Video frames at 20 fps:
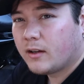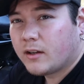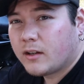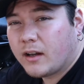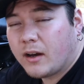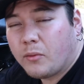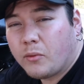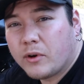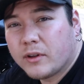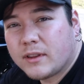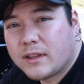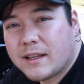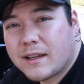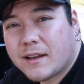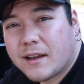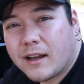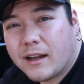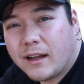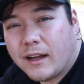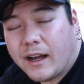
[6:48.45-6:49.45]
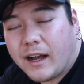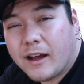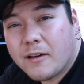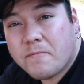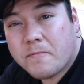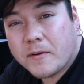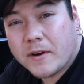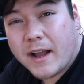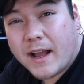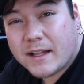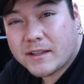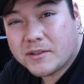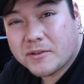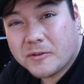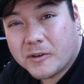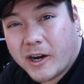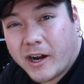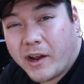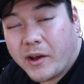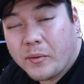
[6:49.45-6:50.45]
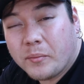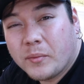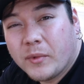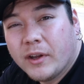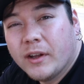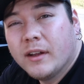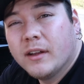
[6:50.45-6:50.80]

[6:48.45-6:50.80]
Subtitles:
Now one thing I forgot to grab